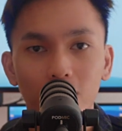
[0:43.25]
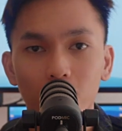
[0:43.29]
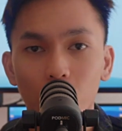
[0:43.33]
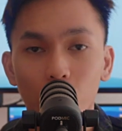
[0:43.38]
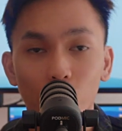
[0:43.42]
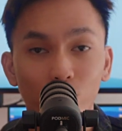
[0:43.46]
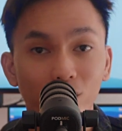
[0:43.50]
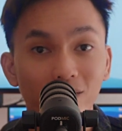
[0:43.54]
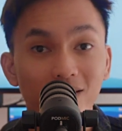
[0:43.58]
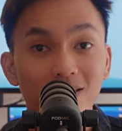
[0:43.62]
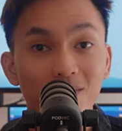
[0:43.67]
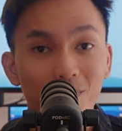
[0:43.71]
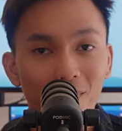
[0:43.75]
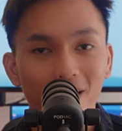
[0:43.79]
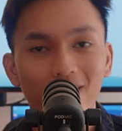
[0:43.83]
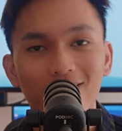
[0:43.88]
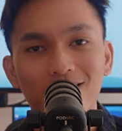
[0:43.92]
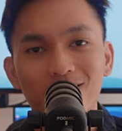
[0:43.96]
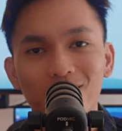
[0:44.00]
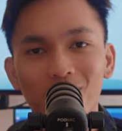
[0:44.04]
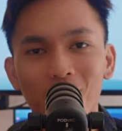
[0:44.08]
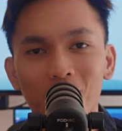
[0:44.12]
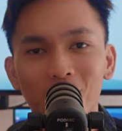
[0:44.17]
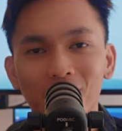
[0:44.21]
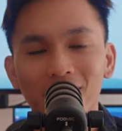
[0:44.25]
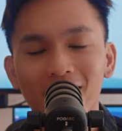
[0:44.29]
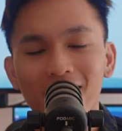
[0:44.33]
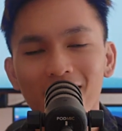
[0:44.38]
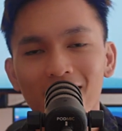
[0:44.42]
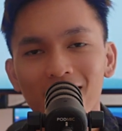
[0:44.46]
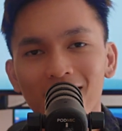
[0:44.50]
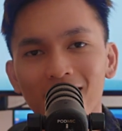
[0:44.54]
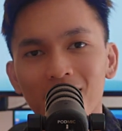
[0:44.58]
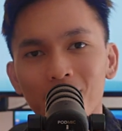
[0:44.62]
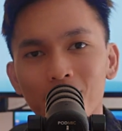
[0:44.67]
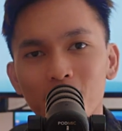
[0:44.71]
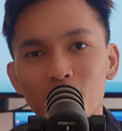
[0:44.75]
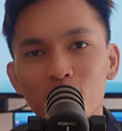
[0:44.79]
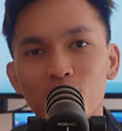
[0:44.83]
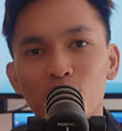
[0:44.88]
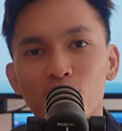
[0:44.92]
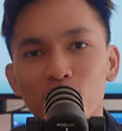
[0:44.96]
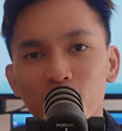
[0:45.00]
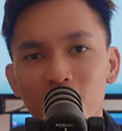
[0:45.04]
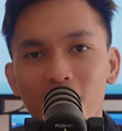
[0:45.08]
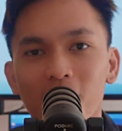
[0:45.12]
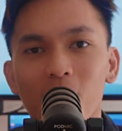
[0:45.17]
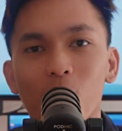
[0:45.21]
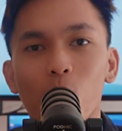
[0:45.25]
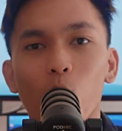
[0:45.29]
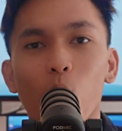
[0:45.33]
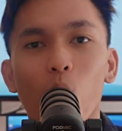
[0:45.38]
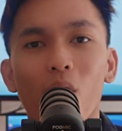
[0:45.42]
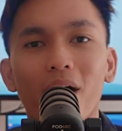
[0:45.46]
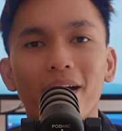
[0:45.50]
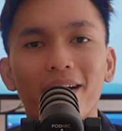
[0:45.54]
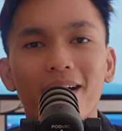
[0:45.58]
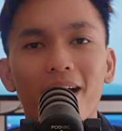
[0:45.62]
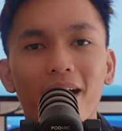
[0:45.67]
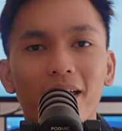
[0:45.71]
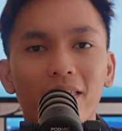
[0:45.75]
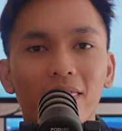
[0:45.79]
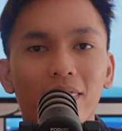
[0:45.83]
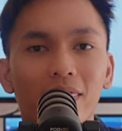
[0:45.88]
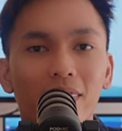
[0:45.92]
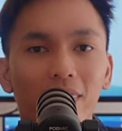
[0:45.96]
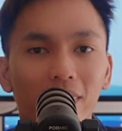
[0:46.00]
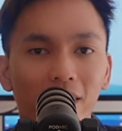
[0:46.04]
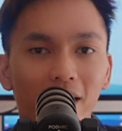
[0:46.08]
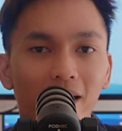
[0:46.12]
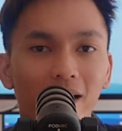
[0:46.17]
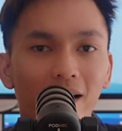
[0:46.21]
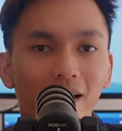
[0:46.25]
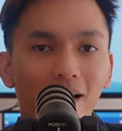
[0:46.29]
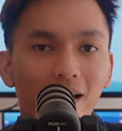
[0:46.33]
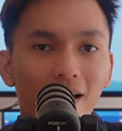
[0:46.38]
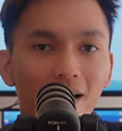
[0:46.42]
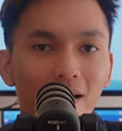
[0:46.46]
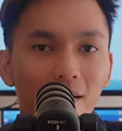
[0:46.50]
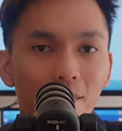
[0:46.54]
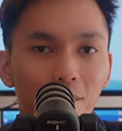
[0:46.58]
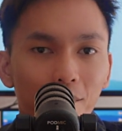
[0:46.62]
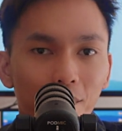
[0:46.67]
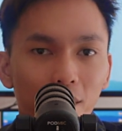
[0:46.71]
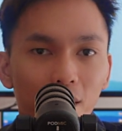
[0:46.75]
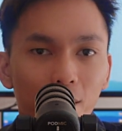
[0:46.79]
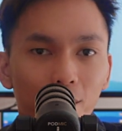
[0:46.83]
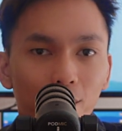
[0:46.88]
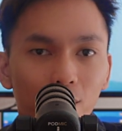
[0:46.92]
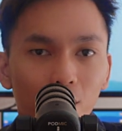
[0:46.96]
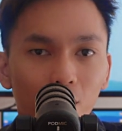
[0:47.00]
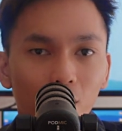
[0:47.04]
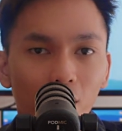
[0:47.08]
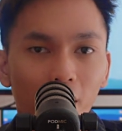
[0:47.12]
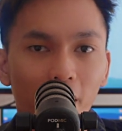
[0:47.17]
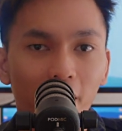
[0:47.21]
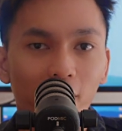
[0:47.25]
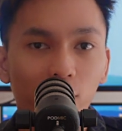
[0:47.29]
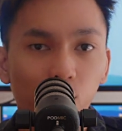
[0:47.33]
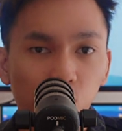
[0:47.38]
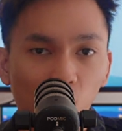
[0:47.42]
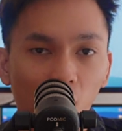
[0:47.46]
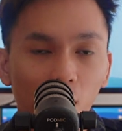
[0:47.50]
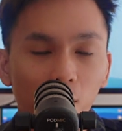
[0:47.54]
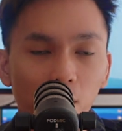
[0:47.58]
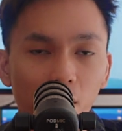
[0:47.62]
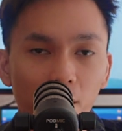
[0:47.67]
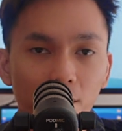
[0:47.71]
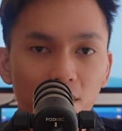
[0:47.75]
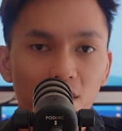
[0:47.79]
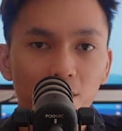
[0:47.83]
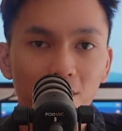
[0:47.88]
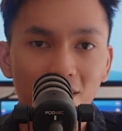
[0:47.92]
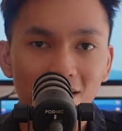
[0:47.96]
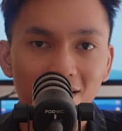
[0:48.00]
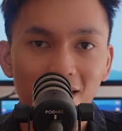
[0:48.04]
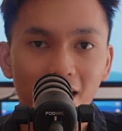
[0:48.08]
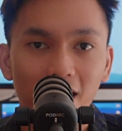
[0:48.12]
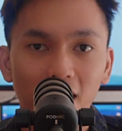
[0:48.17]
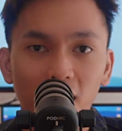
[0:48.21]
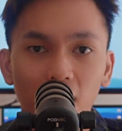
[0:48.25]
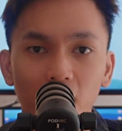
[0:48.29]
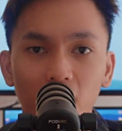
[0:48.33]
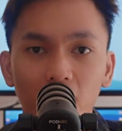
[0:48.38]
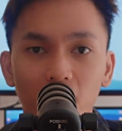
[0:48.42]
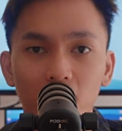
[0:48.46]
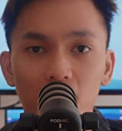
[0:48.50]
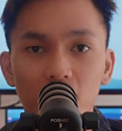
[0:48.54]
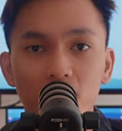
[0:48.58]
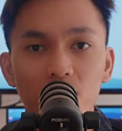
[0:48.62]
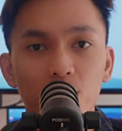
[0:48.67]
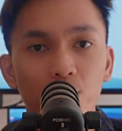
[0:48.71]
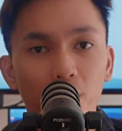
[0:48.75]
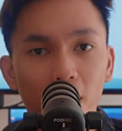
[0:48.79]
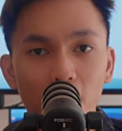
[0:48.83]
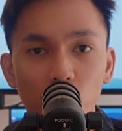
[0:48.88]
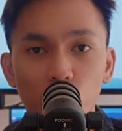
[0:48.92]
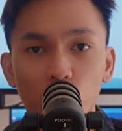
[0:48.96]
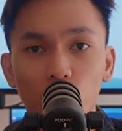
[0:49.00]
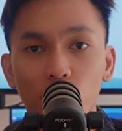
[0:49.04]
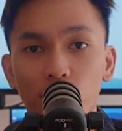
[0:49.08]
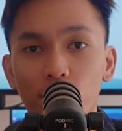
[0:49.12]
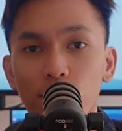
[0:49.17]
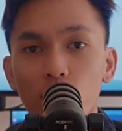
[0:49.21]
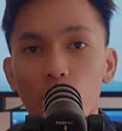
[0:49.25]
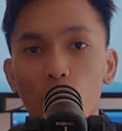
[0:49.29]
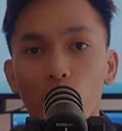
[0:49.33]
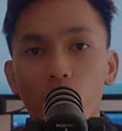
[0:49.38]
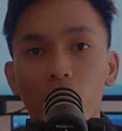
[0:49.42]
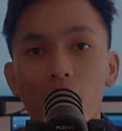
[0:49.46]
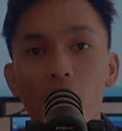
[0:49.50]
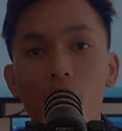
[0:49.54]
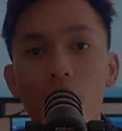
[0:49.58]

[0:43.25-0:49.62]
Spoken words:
or this milestone, let me just share why I think people have problems maintaining this passion for